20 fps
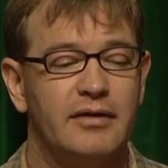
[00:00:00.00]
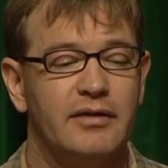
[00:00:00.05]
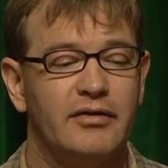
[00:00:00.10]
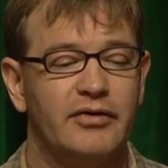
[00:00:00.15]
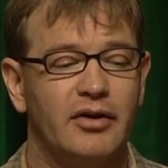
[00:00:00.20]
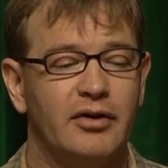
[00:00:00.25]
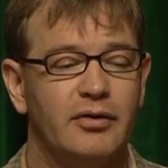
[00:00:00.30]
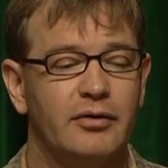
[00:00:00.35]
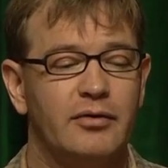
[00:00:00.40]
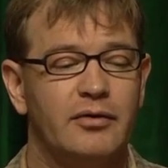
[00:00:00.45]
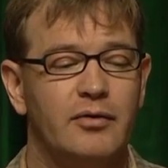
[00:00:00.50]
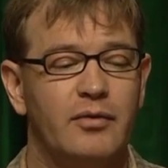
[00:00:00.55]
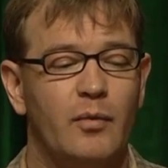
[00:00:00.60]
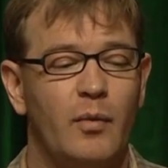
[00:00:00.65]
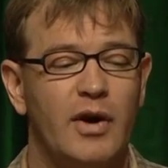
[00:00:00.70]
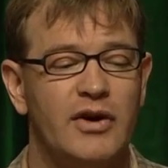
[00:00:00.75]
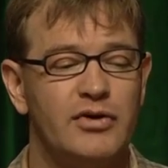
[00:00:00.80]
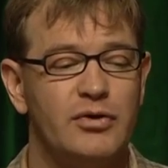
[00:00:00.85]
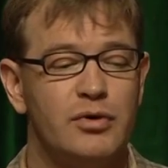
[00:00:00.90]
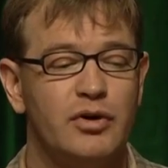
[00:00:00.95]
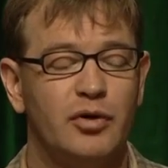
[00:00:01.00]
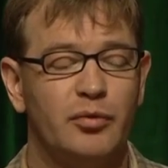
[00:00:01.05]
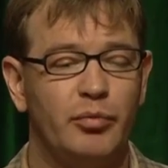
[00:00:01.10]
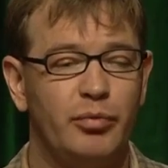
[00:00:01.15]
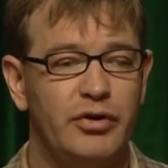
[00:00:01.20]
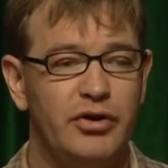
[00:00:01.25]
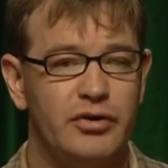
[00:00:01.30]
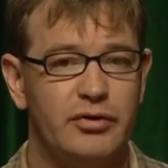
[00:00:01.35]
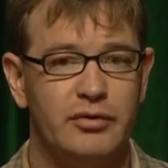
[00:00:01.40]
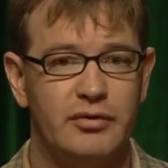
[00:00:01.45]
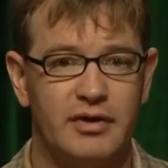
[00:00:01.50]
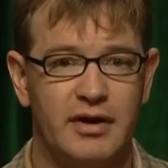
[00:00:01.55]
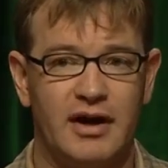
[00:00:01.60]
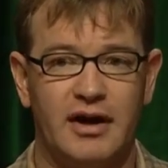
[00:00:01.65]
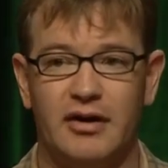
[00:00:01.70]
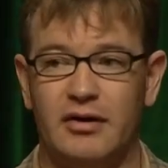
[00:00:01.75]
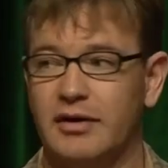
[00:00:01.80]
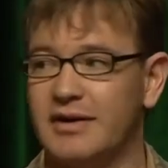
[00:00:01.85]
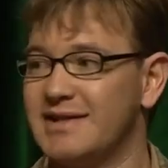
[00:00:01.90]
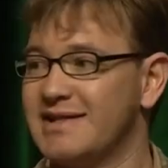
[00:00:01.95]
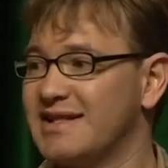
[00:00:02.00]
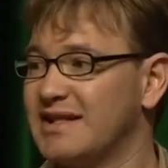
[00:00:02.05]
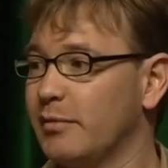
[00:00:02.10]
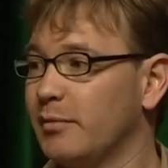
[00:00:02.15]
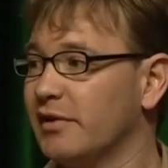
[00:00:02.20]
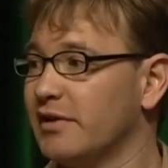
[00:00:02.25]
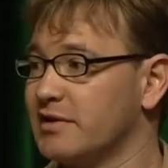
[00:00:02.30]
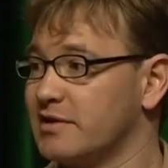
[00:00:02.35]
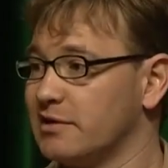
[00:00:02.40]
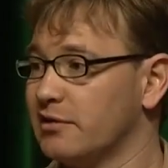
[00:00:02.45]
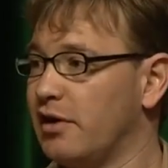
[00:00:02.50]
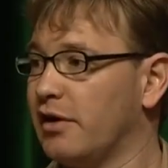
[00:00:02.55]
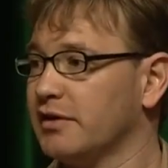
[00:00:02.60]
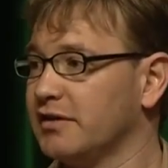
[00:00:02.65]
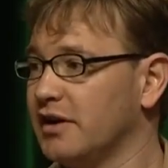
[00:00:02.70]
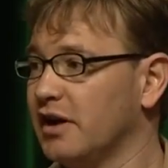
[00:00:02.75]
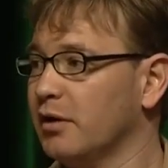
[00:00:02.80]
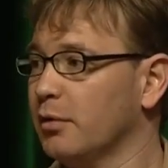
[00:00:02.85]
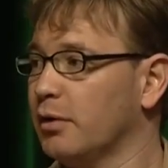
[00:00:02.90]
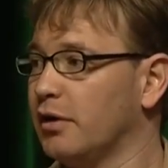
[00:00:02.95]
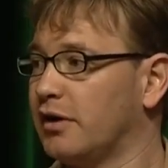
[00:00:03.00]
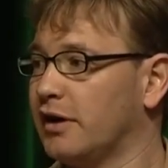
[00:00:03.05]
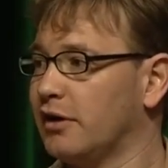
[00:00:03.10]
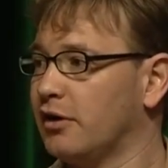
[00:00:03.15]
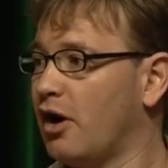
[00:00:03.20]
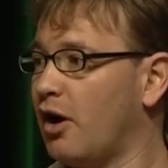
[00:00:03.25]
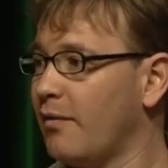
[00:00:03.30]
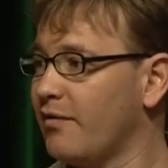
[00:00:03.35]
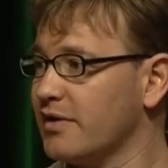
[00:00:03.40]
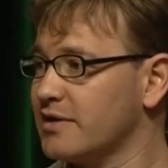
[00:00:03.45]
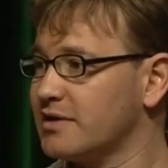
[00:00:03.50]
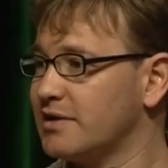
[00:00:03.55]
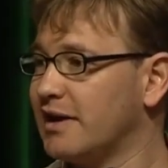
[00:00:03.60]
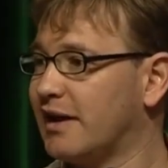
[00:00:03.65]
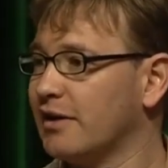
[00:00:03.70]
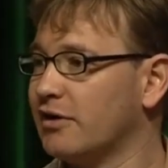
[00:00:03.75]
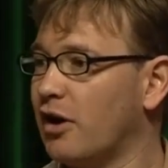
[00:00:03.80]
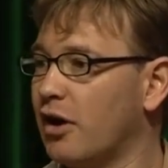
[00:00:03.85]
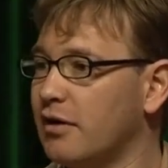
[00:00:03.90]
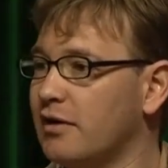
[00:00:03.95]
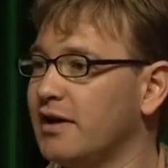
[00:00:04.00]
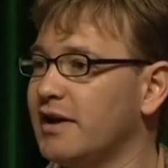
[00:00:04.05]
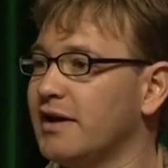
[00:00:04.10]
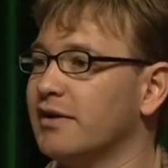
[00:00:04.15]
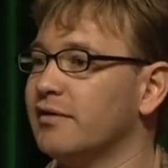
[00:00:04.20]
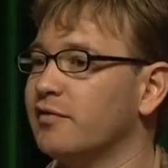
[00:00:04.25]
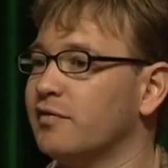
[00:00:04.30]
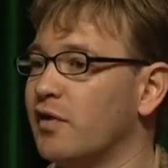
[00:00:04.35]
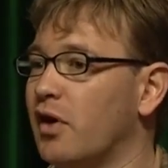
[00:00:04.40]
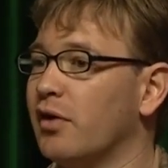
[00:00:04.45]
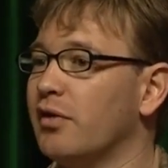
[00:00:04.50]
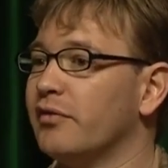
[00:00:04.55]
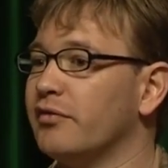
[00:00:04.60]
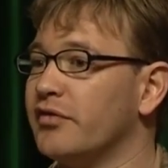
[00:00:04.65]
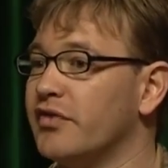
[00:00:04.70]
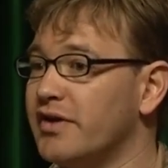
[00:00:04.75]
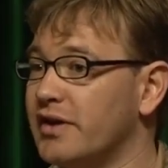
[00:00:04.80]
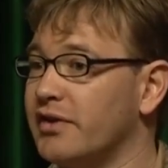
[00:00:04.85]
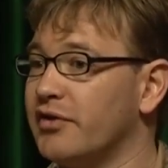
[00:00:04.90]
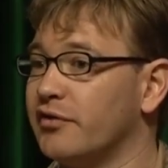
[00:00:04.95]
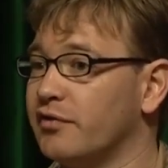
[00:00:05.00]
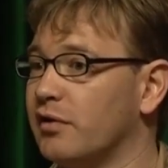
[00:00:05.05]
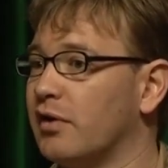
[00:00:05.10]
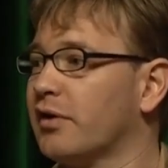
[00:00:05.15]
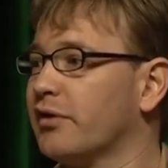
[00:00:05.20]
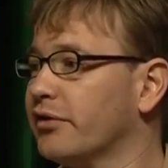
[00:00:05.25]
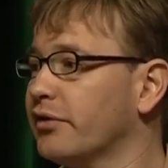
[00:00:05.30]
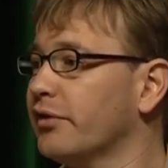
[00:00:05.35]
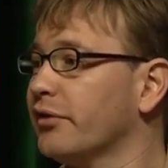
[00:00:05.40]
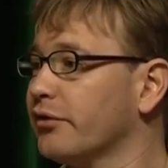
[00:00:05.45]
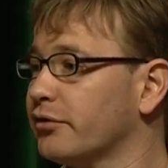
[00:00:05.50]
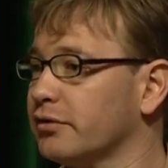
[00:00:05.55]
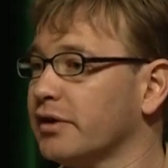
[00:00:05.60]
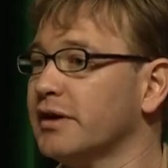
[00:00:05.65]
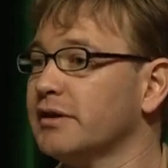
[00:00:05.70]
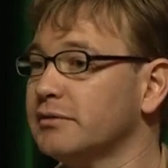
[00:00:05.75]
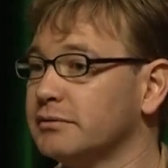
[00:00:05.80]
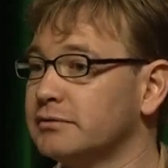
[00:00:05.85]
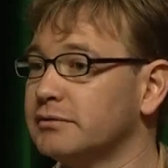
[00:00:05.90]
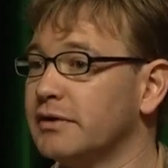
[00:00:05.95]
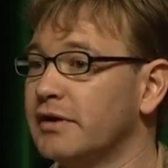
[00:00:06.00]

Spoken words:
So when you compute now a stimulus lock network, it obviously can only involve these voxels, right?